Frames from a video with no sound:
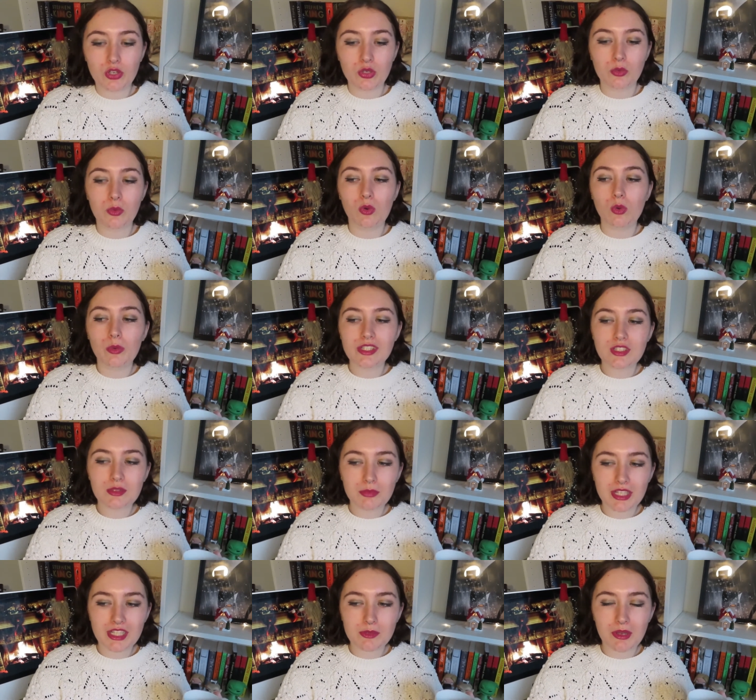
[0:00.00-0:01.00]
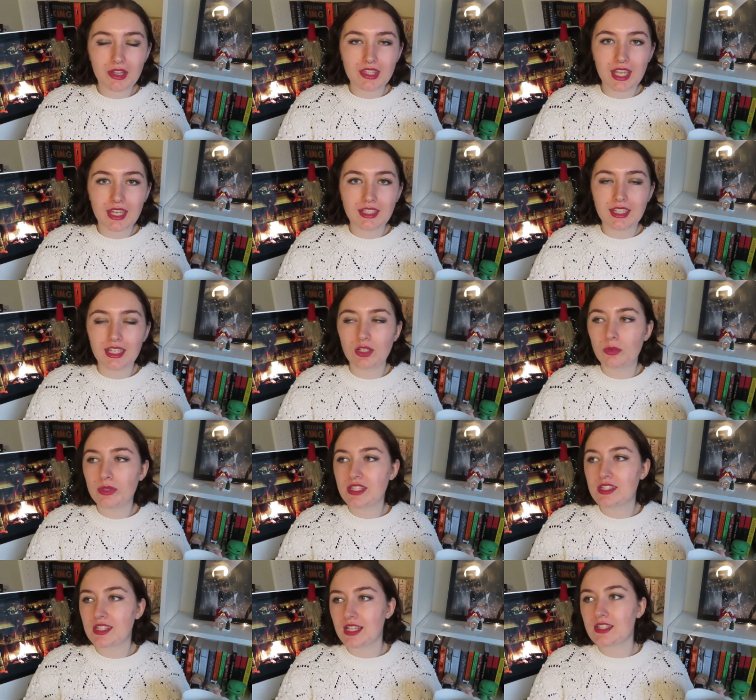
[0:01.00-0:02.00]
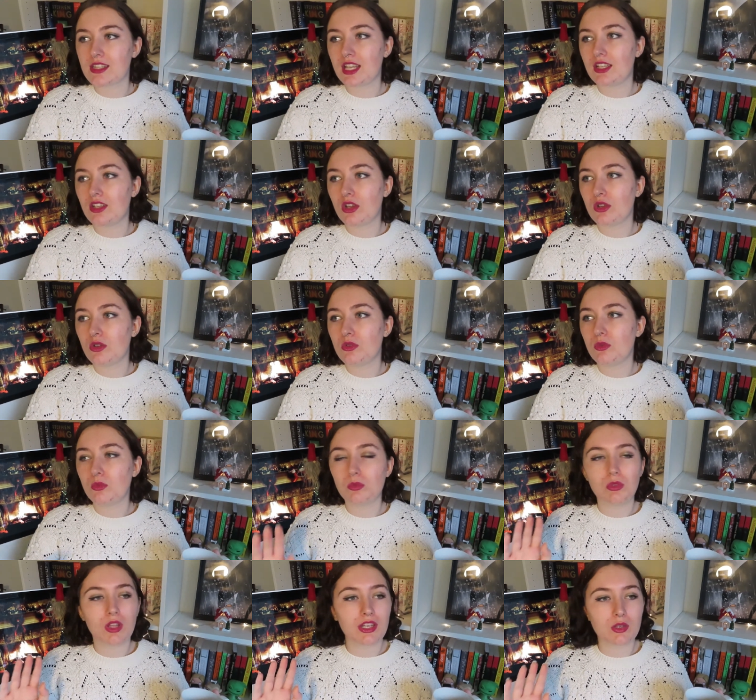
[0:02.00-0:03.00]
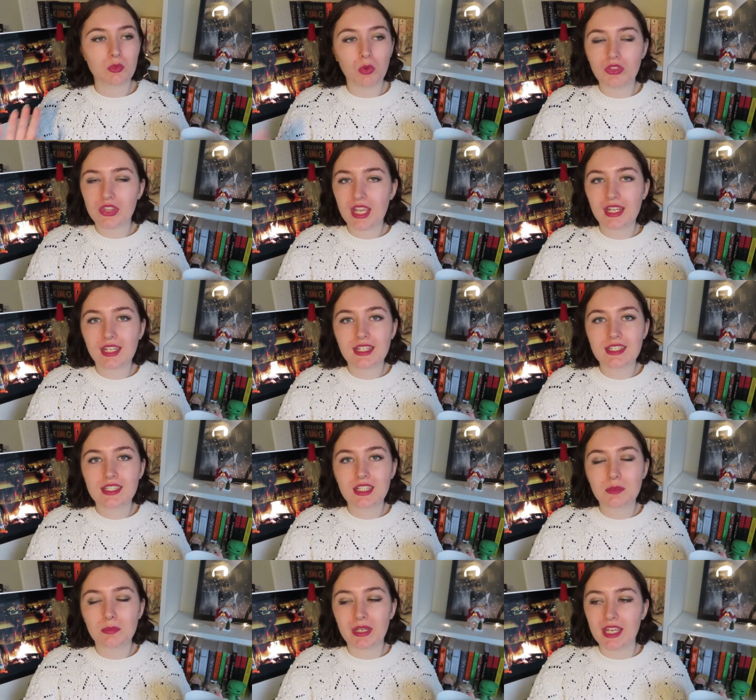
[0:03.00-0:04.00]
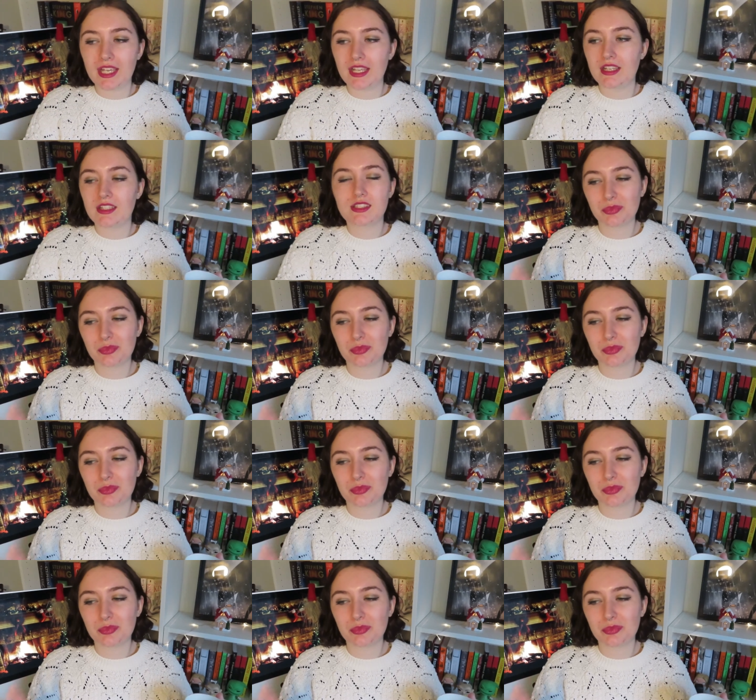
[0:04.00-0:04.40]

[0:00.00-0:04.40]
who always complains about the ending, always says they know like what the ending's gonna be.